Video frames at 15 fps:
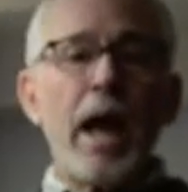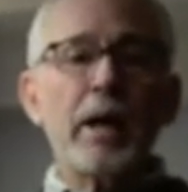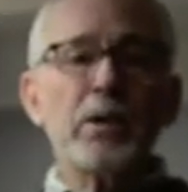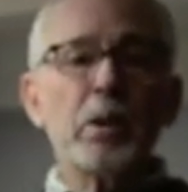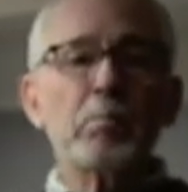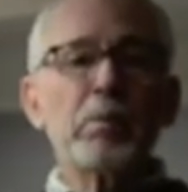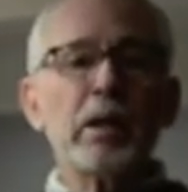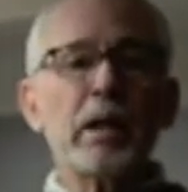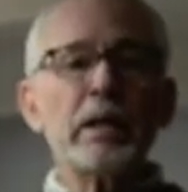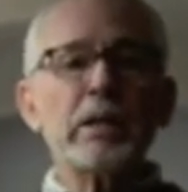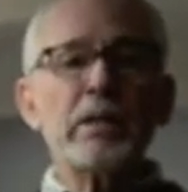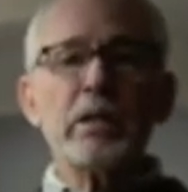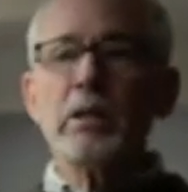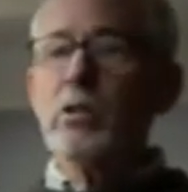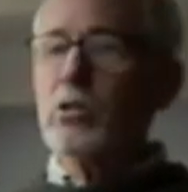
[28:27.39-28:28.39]
They're
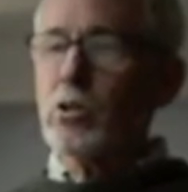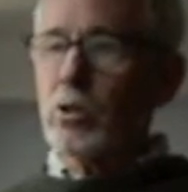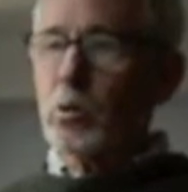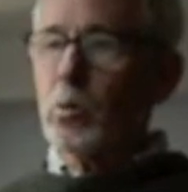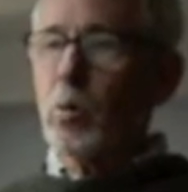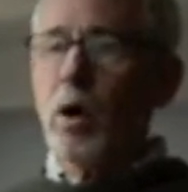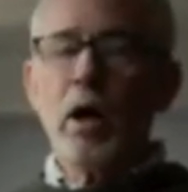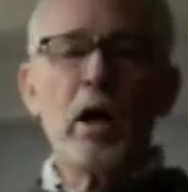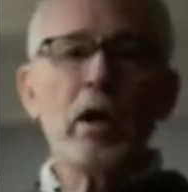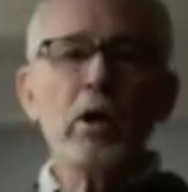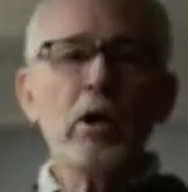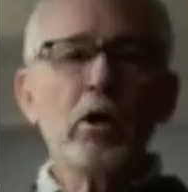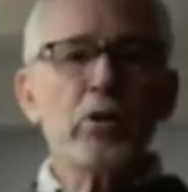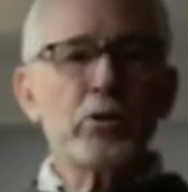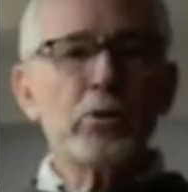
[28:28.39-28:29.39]
plugged into the wall
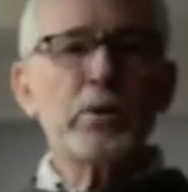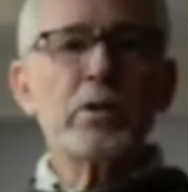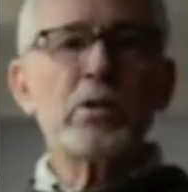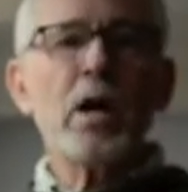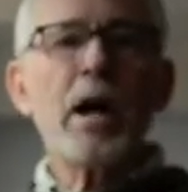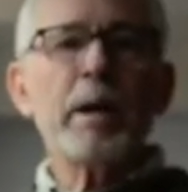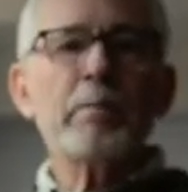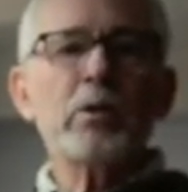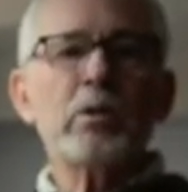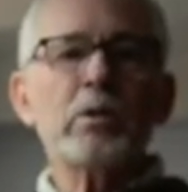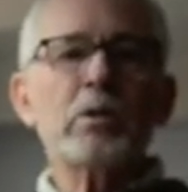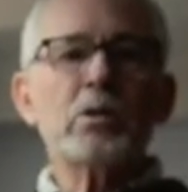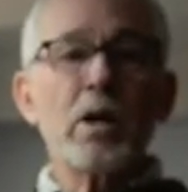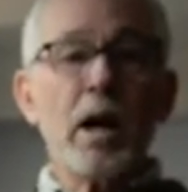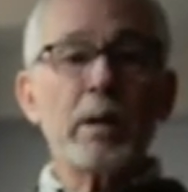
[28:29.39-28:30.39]
through a timer, and
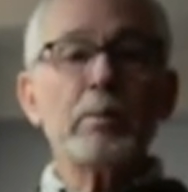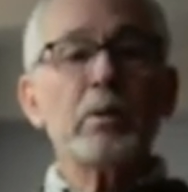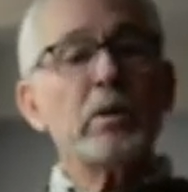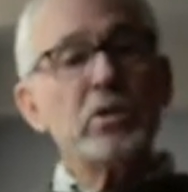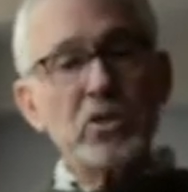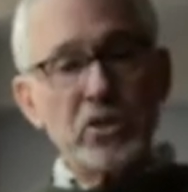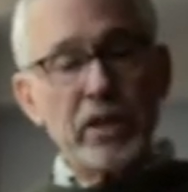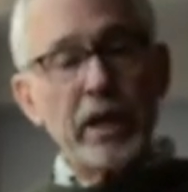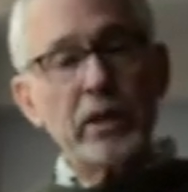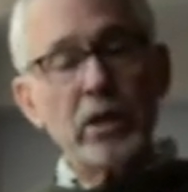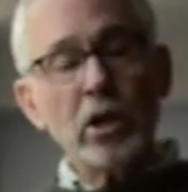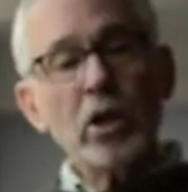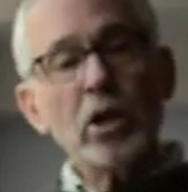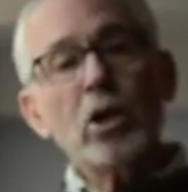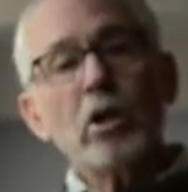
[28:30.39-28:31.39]
the timer is set
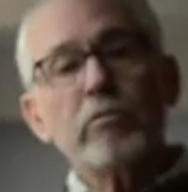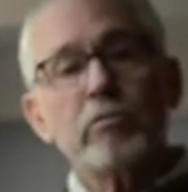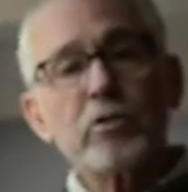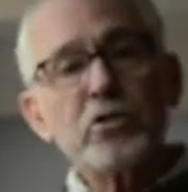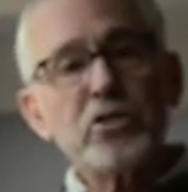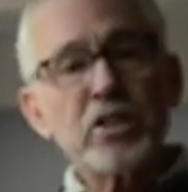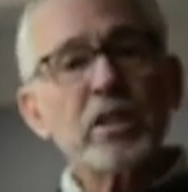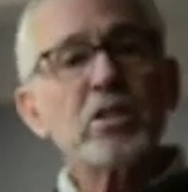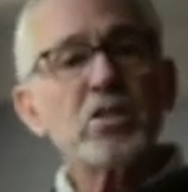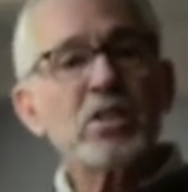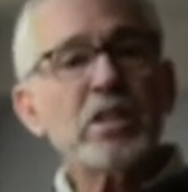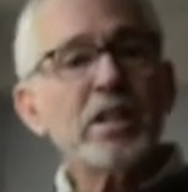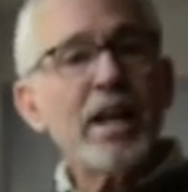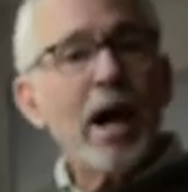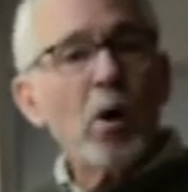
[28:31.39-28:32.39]
for
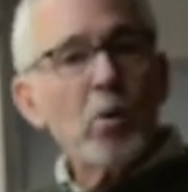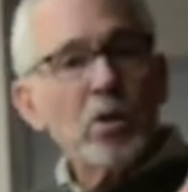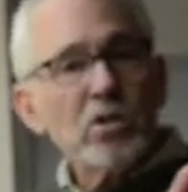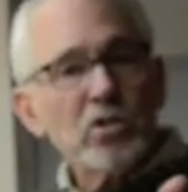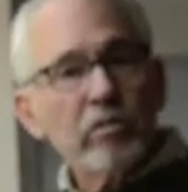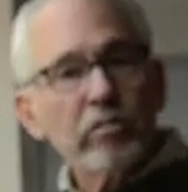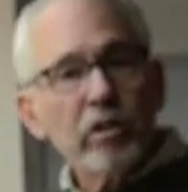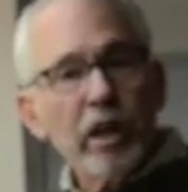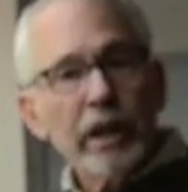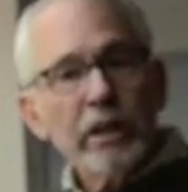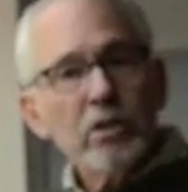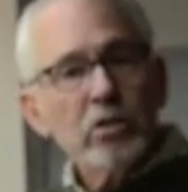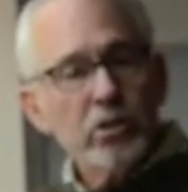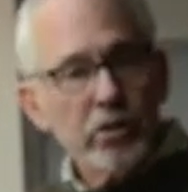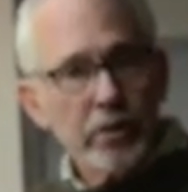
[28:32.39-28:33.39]
16 hours of
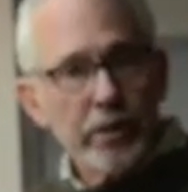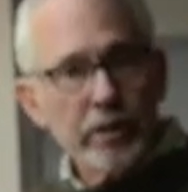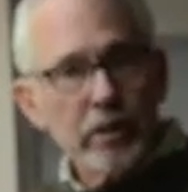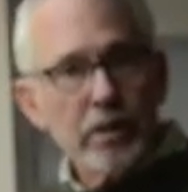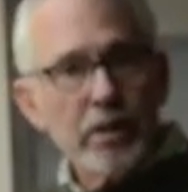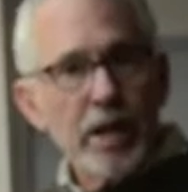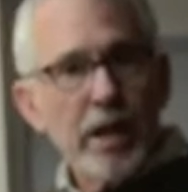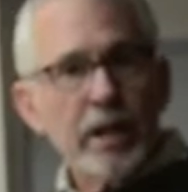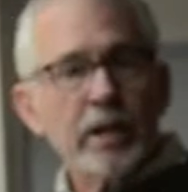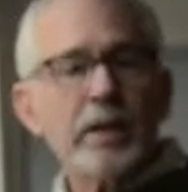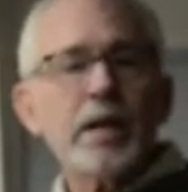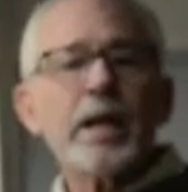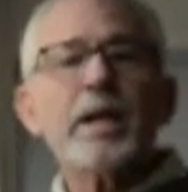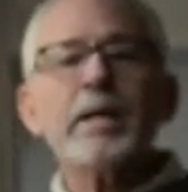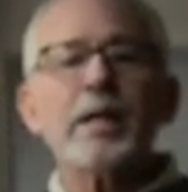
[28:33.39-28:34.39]
light during the day
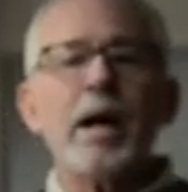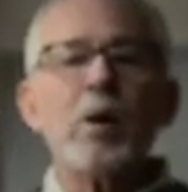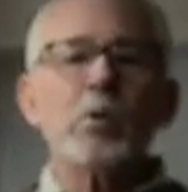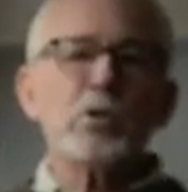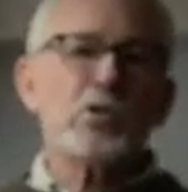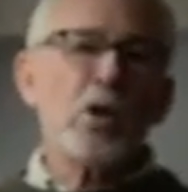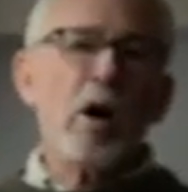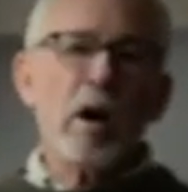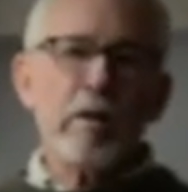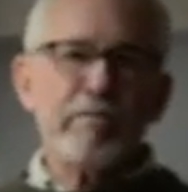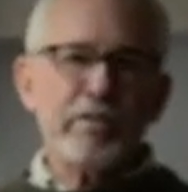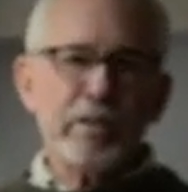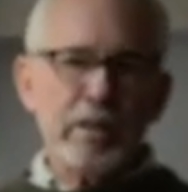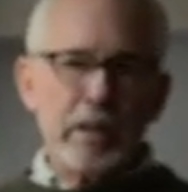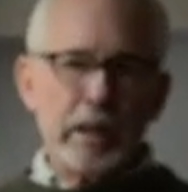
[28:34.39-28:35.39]
and 8 hours
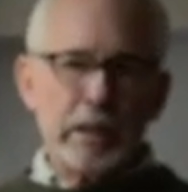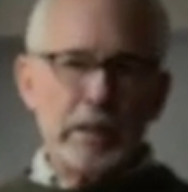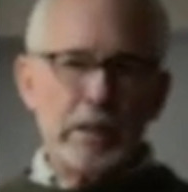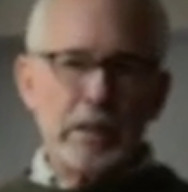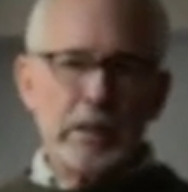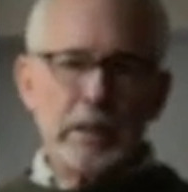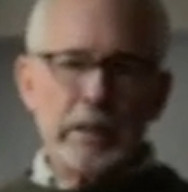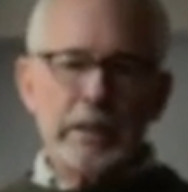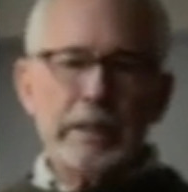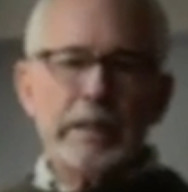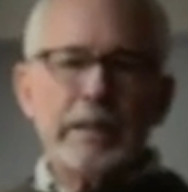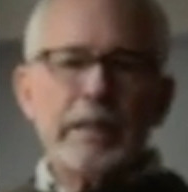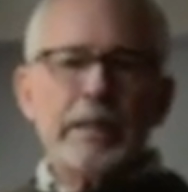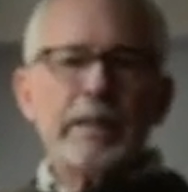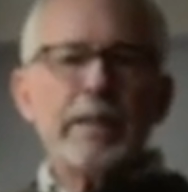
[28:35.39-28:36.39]
off at night.
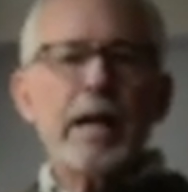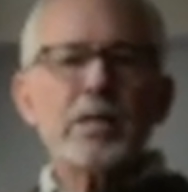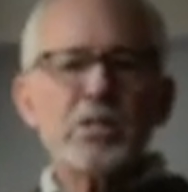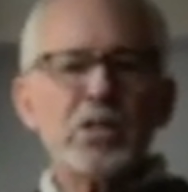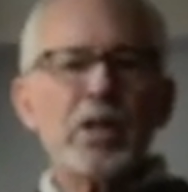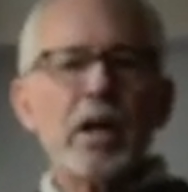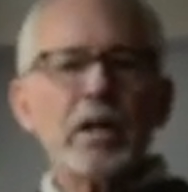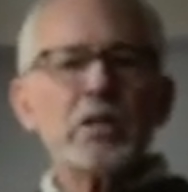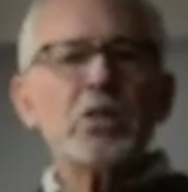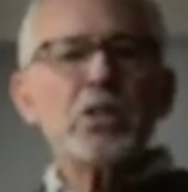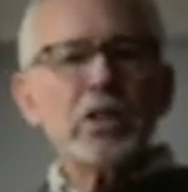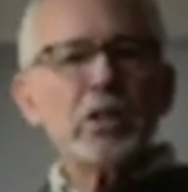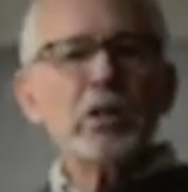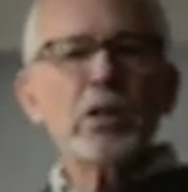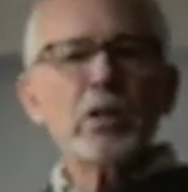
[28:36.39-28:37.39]
That's an
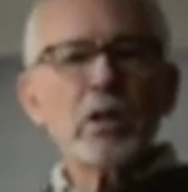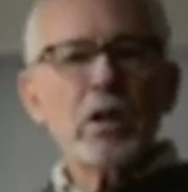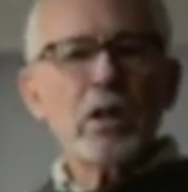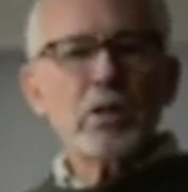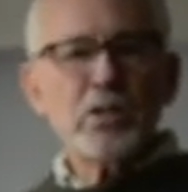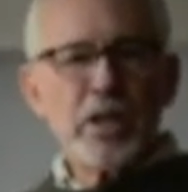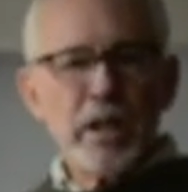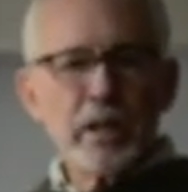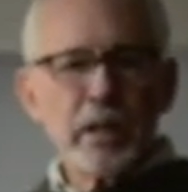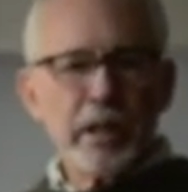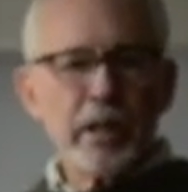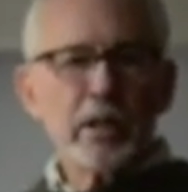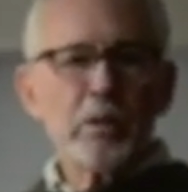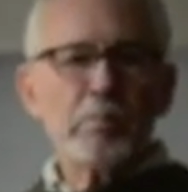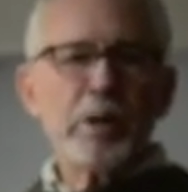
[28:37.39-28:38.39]
ideal day
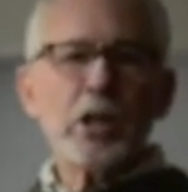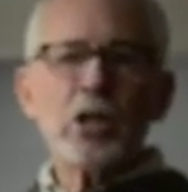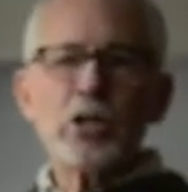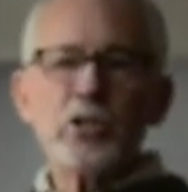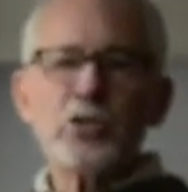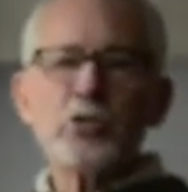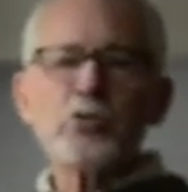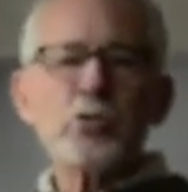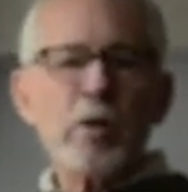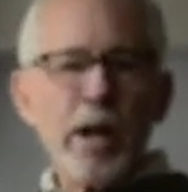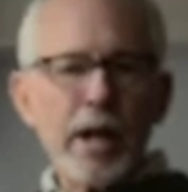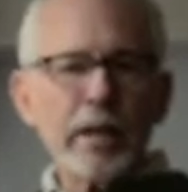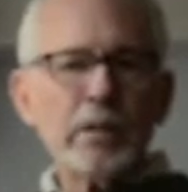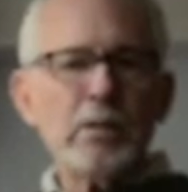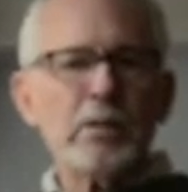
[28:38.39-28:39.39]
length because you're
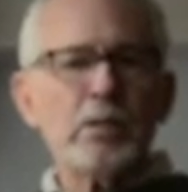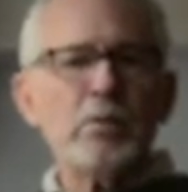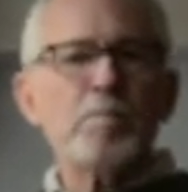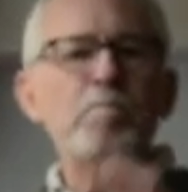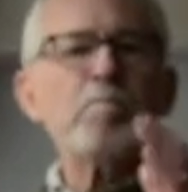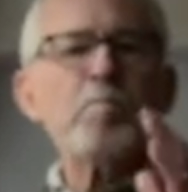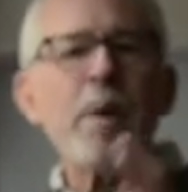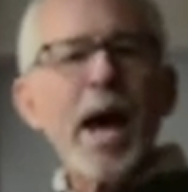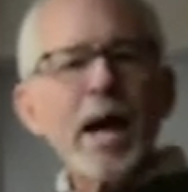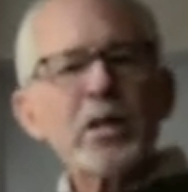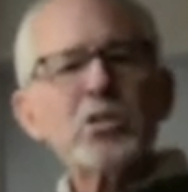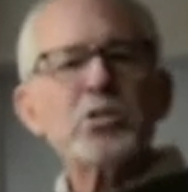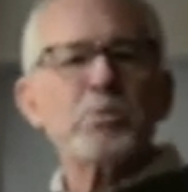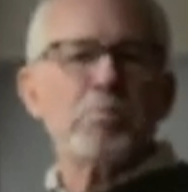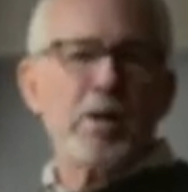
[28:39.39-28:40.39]
trying to
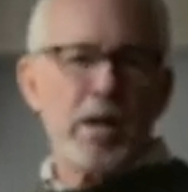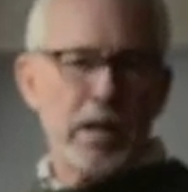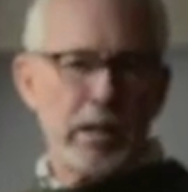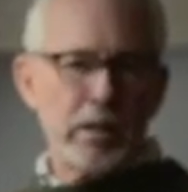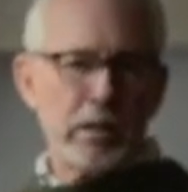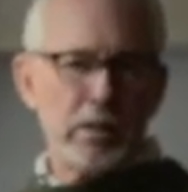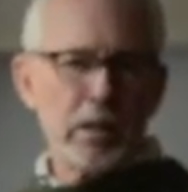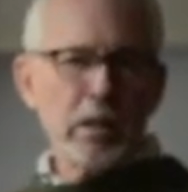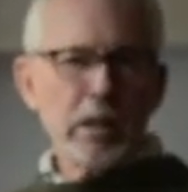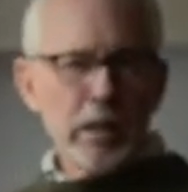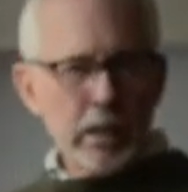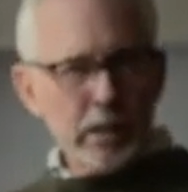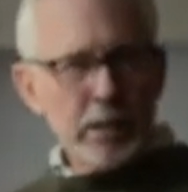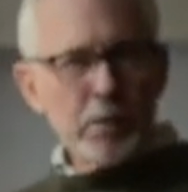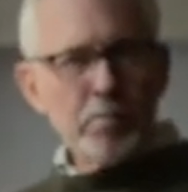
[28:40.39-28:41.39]
maximize
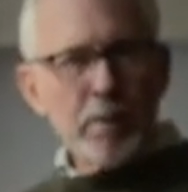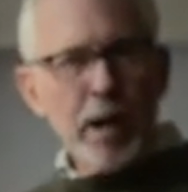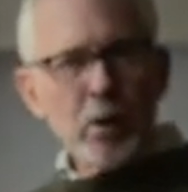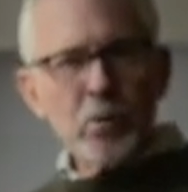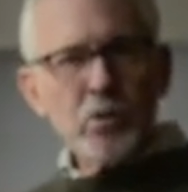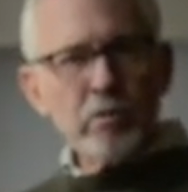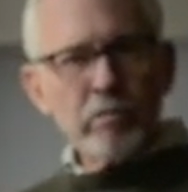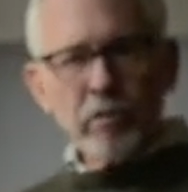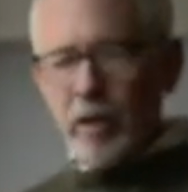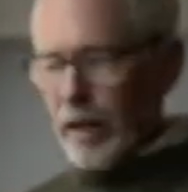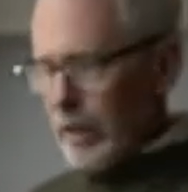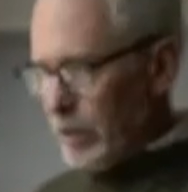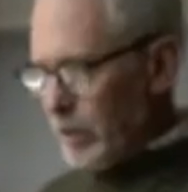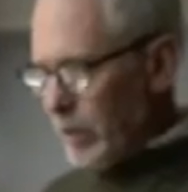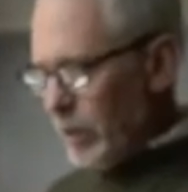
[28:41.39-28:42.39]
the amount of
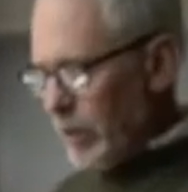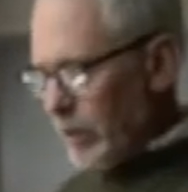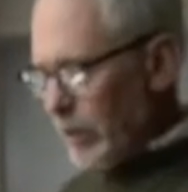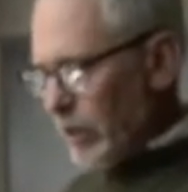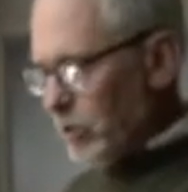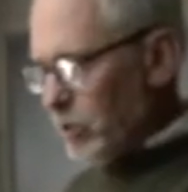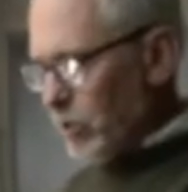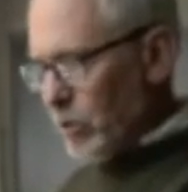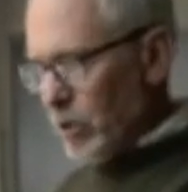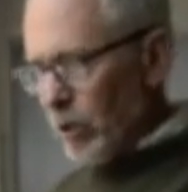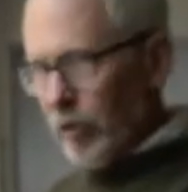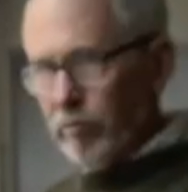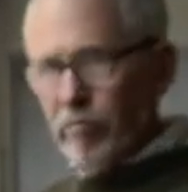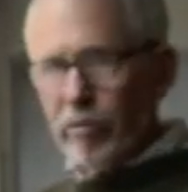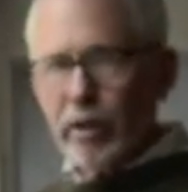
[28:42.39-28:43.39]
light that you're
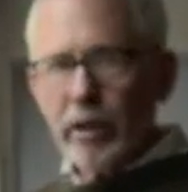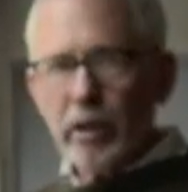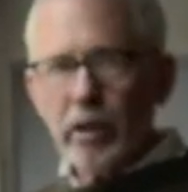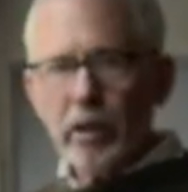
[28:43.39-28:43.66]
delivering.